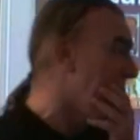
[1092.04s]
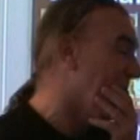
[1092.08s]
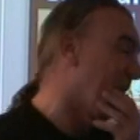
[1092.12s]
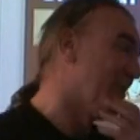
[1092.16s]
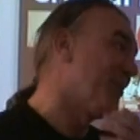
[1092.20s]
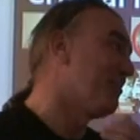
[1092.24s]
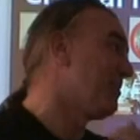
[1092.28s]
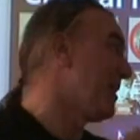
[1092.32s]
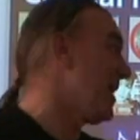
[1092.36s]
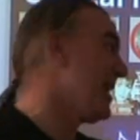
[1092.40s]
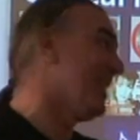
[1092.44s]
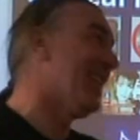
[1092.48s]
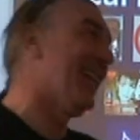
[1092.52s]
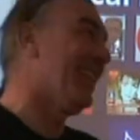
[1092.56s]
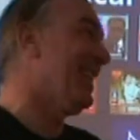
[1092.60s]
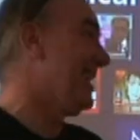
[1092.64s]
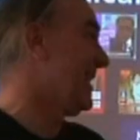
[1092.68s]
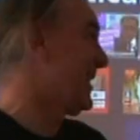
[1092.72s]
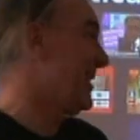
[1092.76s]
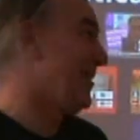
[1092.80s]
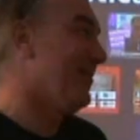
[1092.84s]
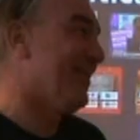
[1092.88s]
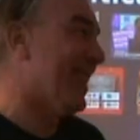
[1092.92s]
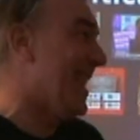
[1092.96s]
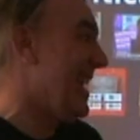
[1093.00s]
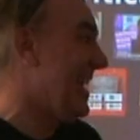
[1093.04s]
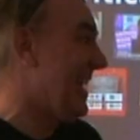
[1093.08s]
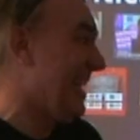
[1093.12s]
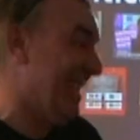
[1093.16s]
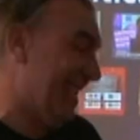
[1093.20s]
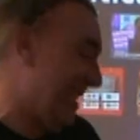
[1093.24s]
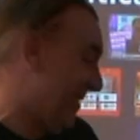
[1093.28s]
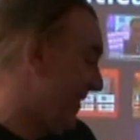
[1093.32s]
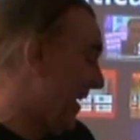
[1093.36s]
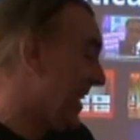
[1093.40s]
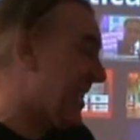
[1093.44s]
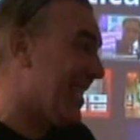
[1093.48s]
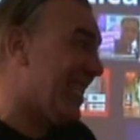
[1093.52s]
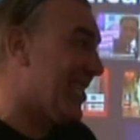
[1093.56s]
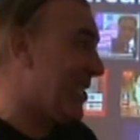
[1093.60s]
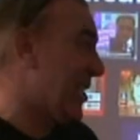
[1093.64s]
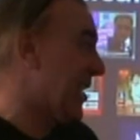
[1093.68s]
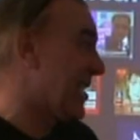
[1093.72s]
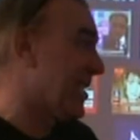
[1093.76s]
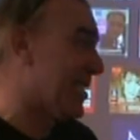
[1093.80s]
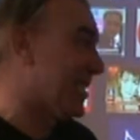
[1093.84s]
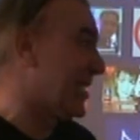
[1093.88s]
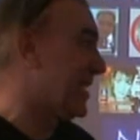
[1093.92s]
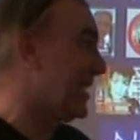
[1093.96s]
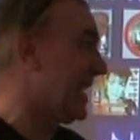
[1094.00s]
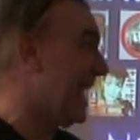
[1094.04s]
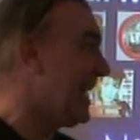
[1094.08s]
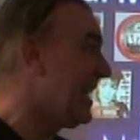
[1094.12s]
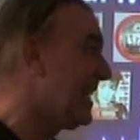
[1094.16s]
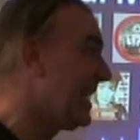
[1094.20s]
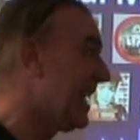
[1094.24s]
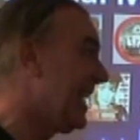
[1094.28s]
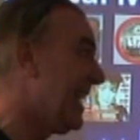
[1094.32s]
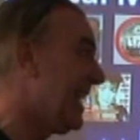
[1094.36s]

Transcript: Because by then, they're too late. They've had the chance to send